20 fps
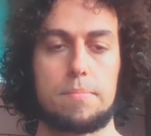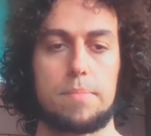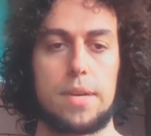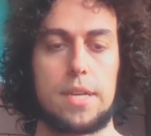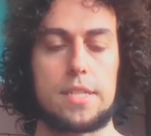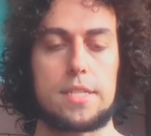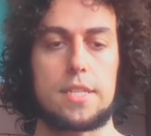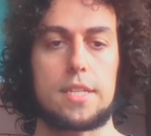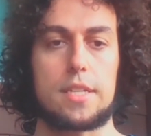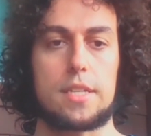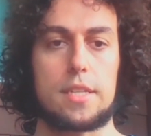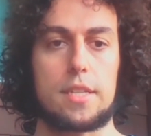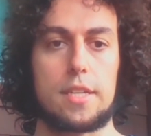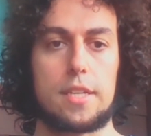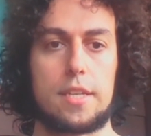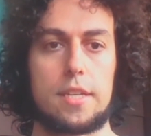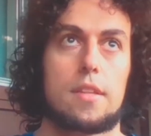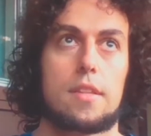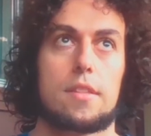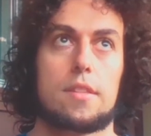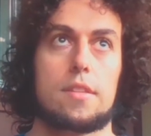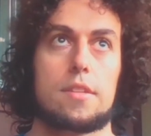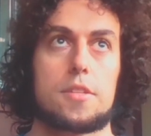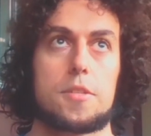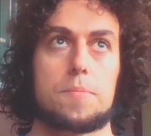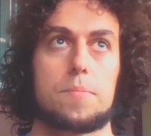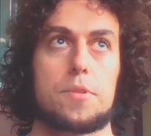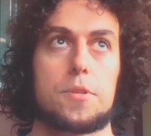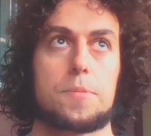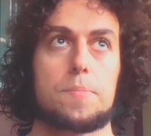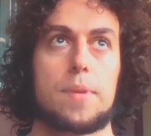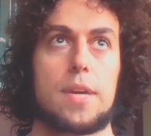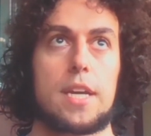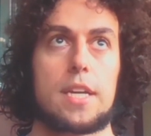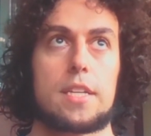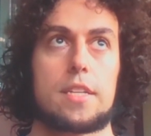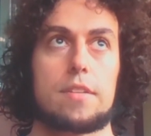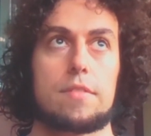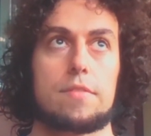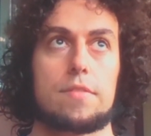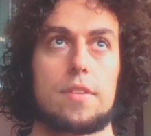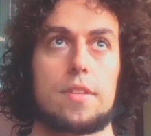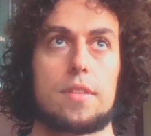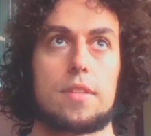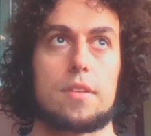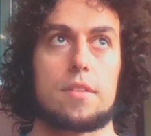basically this perspective that